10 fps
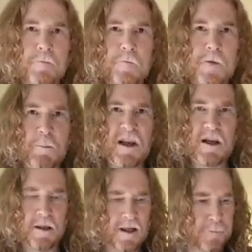
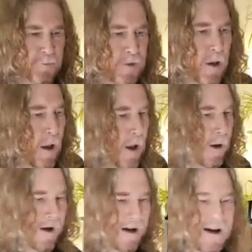Immediately.
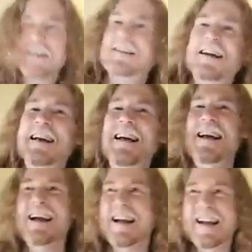
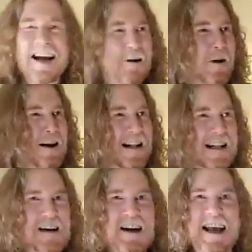I wanted a
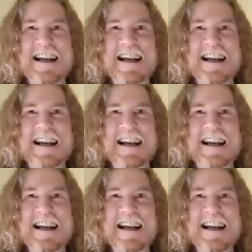clear head.